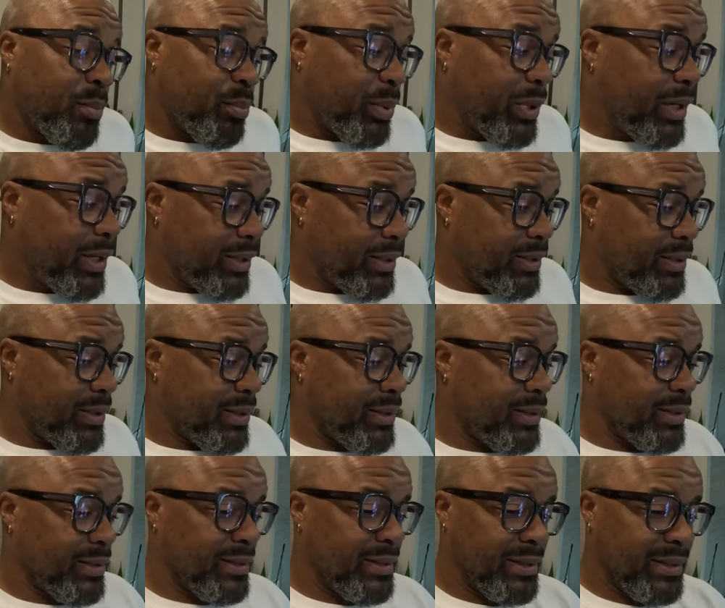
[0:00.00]
But
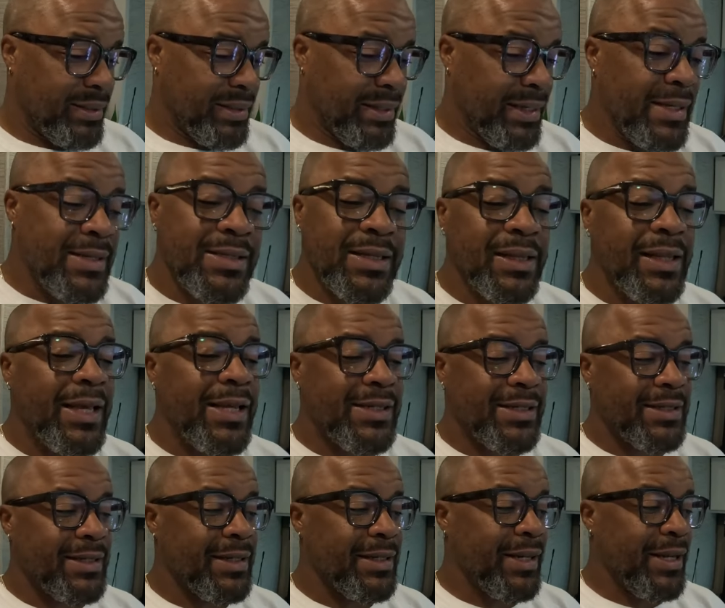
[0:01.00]

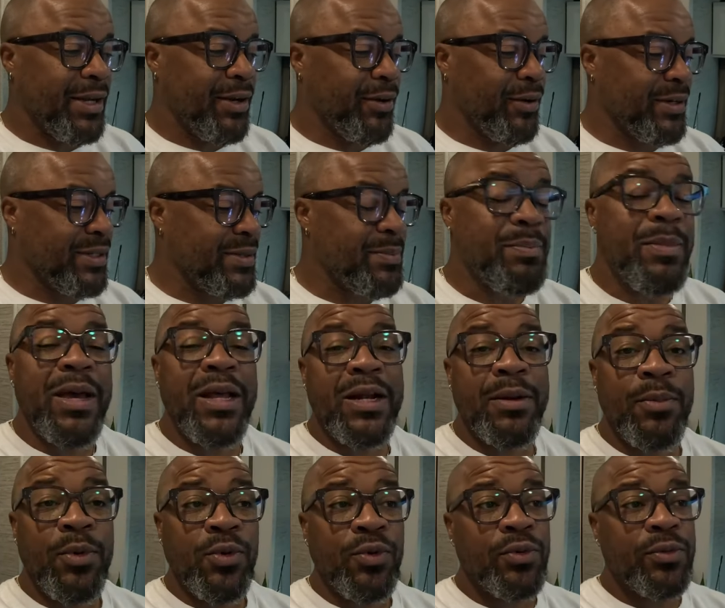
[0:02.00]
insulation in here is
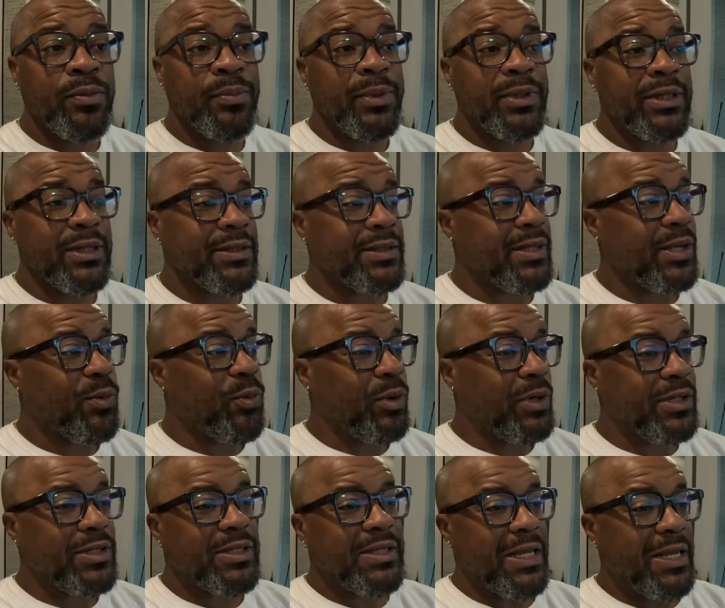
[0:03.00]
minimal because they
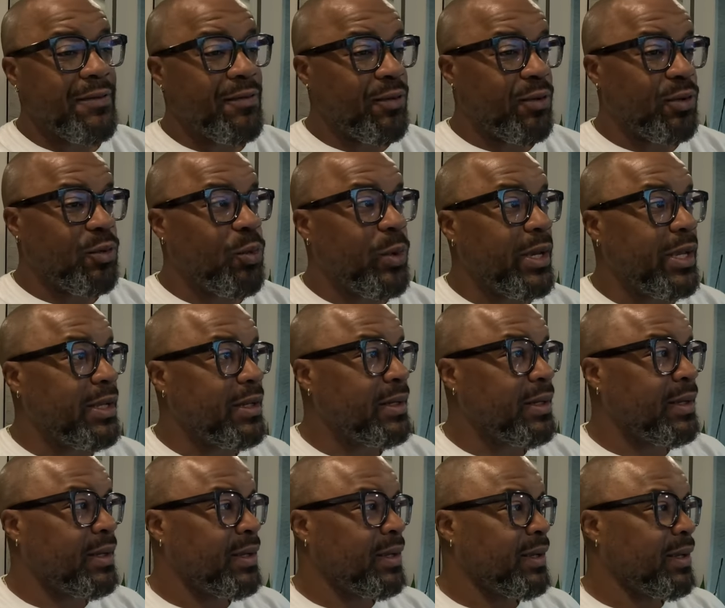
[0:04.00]
want to save on weight
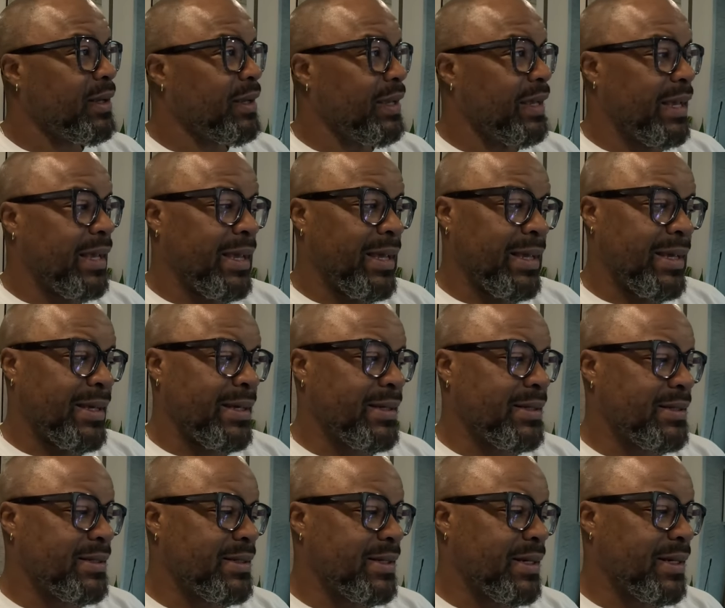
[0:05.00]

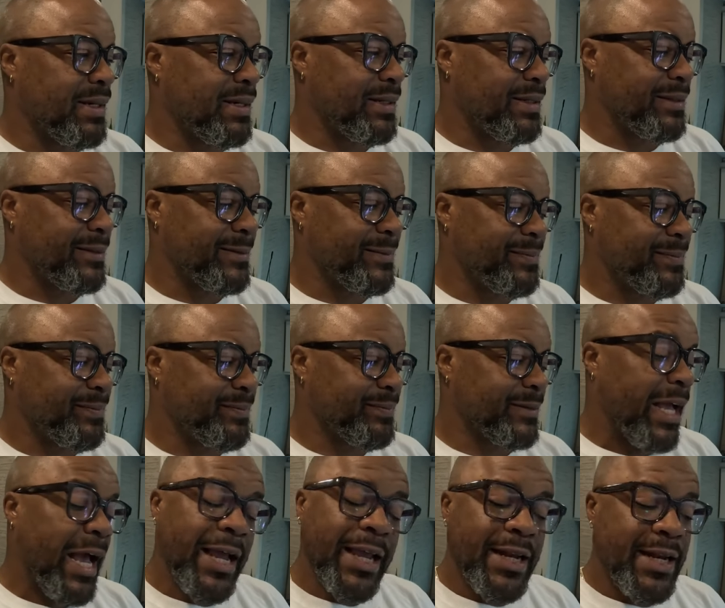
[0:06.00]
and uh,
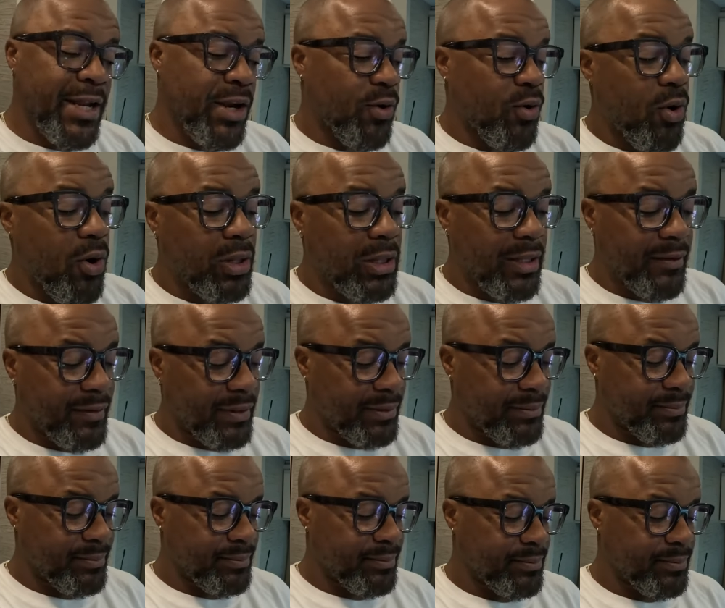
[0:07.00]
I can hear all of it.